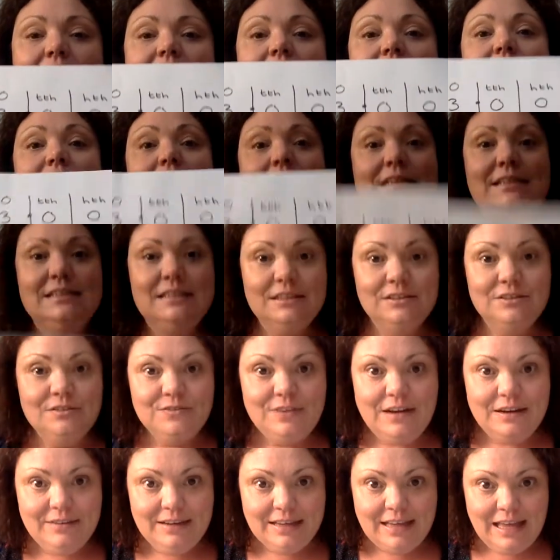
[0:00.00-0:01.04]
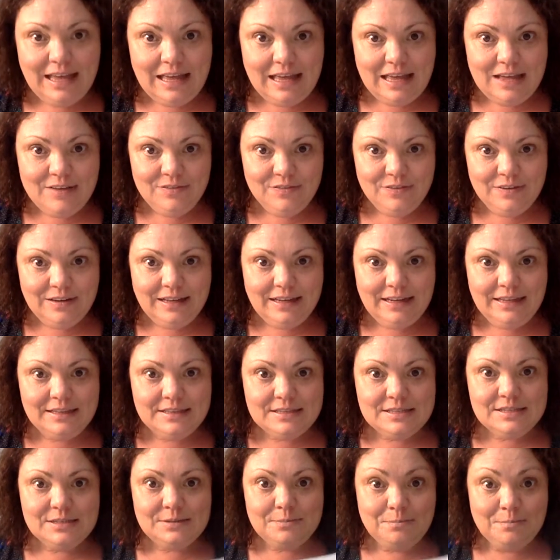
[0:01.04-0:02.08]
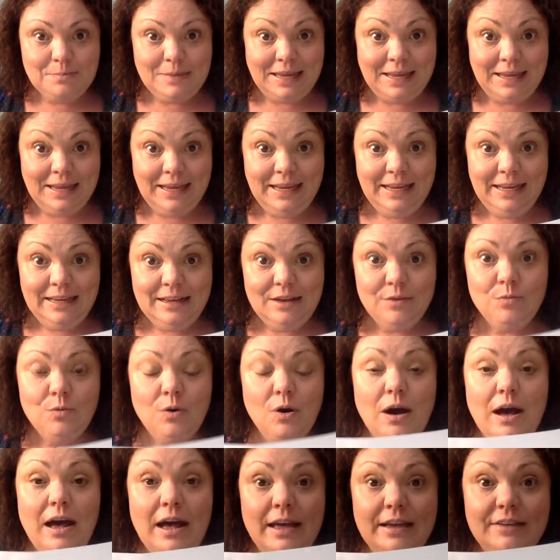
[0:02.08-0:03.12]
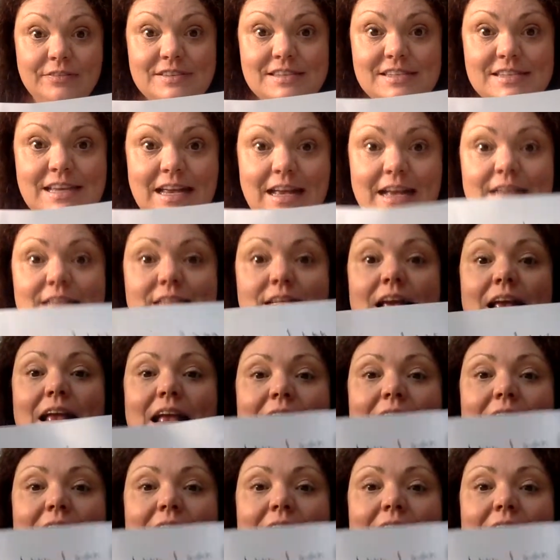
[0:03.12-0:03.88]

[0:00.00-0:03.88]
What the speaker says: listen very carefully to me, what I've said,